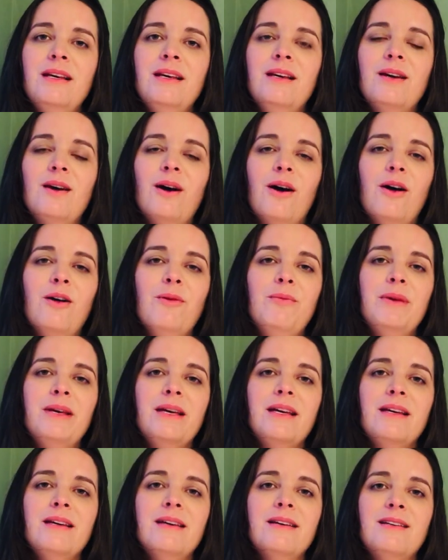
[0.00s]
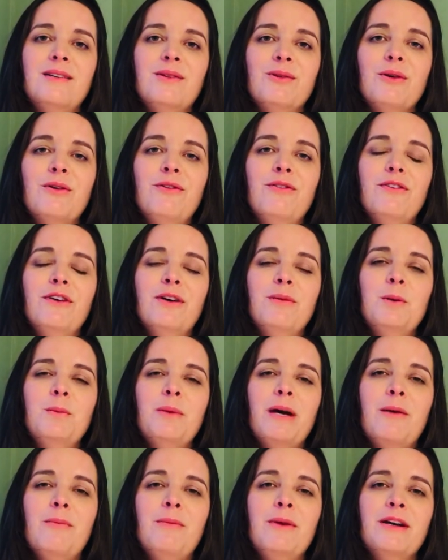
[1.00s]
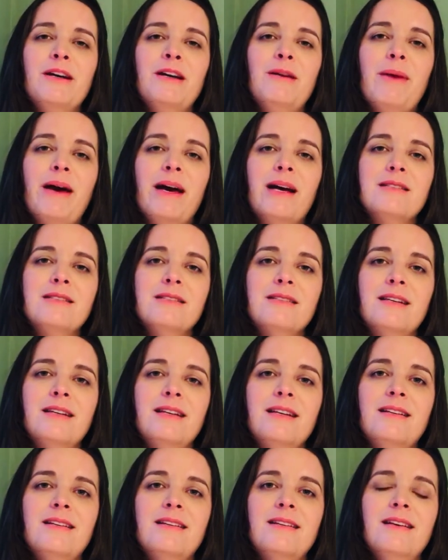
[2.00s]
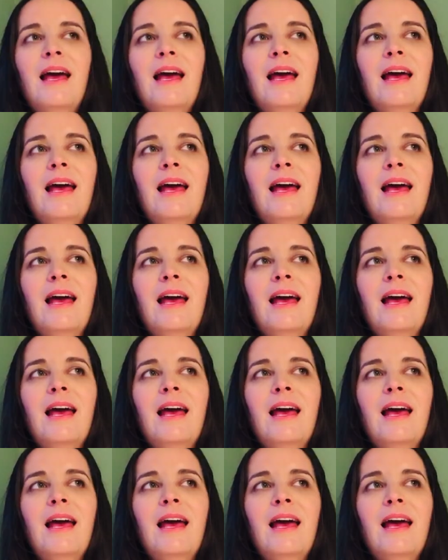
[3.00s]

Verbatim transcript: he called me through a film about Mary Magdalene.